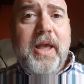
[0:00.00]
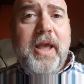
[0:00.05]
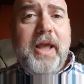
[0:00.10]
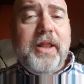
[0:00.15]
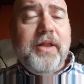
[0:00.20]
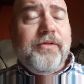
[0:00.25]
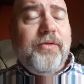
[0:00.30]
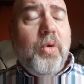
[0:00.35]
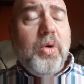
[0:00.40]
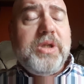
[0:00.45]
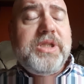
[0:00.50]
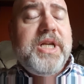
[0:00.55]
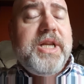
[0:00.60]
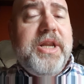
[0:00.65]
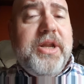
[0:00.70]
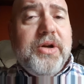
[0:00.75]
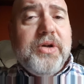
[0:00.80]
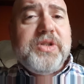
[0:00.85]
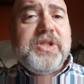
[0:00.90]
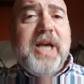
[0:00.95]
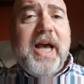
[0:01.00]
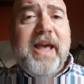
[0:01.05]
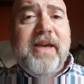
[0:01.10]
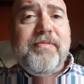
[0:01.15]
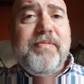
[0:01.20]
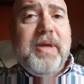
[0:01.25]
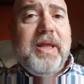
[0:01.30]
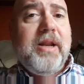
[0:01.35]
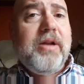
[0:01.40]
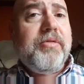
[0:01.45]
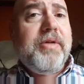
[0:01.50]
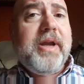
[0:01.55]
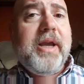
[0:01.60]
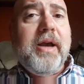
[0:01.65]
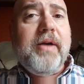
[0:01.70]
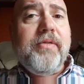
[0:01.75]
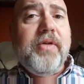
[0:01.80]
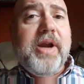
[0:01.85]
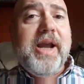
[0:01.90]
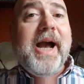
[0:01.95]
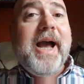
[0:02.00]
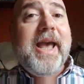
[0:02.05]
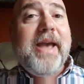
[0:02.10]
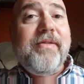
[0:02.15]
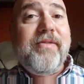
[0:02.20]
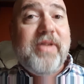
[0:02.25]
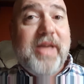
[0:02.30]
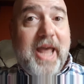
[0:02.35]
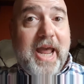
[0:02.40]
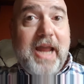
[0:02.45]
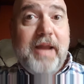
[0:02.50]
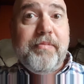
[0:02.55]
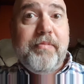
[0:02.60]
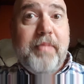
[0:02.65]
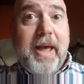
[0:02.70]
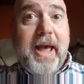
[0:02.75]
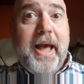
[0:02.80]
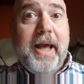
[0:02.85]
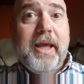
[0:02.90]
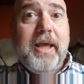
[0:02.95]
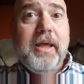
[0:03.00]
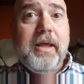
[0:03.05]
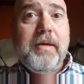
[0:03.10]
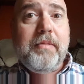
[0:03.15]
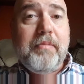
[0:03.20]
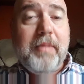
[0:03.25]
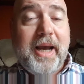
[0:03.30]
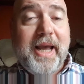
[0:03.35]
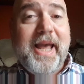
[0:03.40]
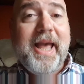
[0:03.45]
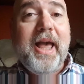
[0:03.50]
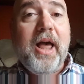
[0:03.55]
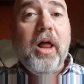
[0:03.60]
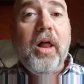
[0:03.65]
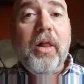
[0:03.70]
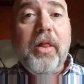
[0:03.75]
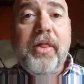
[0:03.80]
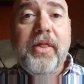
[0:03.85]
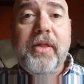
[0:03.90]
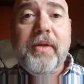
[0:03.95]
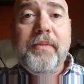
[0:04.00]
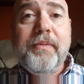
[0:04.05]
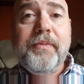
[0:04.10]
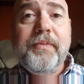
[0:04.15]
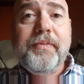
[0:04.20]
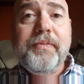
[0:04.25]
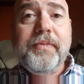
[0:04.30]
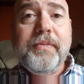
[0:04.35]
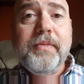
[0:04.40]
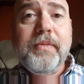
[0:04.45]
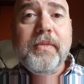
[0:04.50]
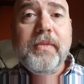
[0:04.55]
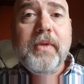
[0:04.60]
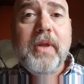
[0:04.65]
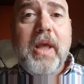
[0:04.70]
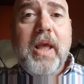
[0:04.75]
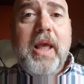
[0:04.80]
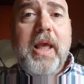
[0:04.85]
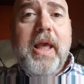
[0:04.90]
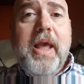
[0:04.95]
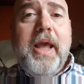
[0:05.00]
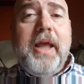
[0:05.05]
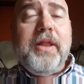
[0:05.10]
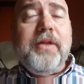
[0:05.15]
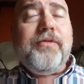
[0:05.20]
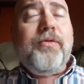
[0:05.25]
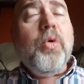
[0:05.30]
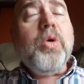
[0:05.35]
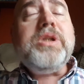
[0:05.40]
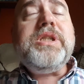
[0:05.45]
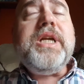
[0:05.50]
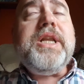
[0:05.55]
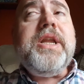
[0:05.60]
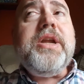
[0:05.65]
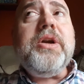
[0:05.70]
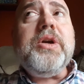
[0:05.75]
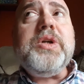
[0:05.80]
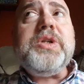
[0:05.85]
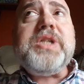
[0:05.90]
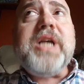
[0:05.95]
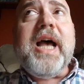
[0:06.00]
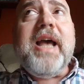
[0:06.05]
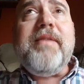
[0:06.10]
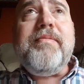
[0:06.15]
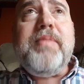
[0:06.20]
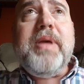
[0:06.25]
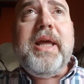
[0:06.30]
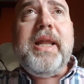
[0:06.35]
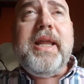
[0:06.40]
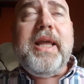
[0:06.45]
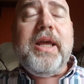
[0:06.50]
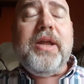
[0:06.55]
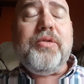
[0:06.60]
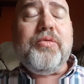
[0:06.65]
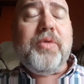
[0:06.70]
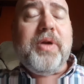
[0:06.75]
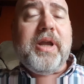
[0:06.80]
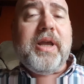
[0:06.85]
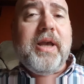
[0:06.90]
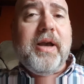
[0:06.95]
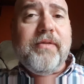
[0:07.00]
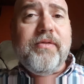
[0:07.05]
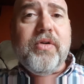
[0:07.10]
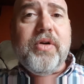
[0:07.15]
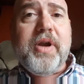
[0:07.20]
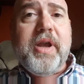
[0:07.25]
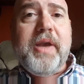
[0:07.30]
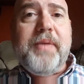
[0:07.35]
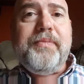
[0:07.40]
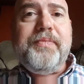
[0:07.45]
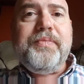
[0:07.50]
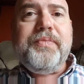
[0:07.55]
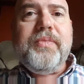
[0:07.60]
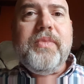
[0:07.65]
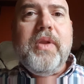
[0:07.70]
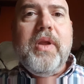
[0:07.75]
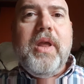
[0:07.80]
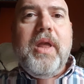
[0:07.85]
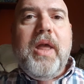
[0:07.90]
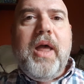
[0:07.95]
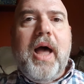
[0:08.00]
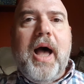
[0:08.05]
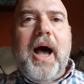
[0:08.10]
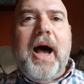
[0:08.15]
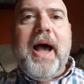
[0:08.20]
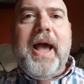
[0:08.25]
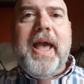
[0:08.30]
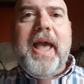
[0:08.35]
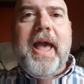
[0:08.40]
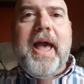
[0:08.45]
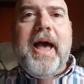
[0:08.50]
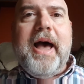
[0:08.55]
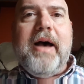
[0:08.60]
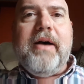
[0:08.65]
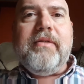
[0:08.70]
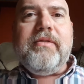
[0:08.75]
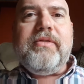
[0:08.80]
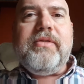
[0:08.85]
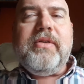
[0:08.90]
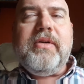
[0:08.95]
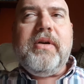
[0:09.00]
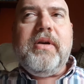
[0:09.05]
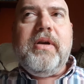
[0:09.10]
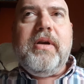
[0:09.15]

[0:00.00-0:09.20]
In the 14 years I have been in recovery, I have gained back my health. In the 14 years I have been in recovery, I have